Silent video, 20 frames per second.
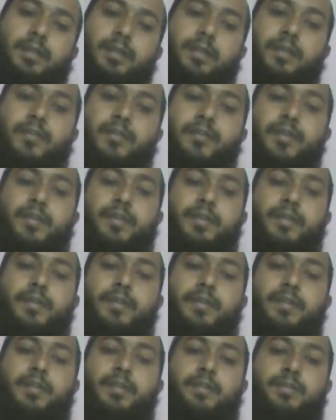Created
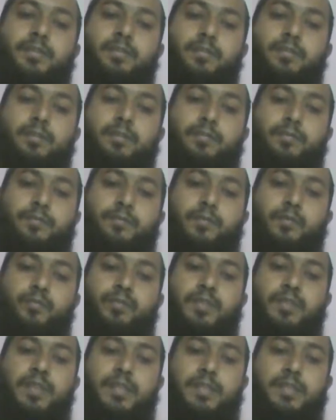is a few
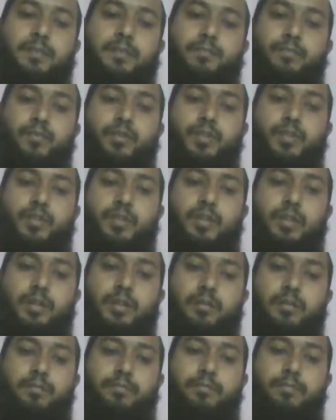things. Suppose
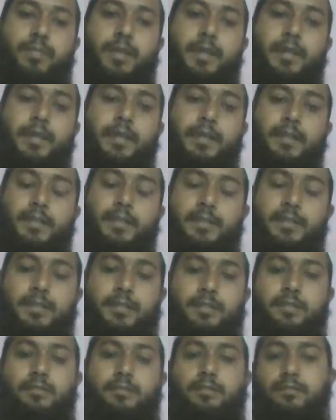vehicles,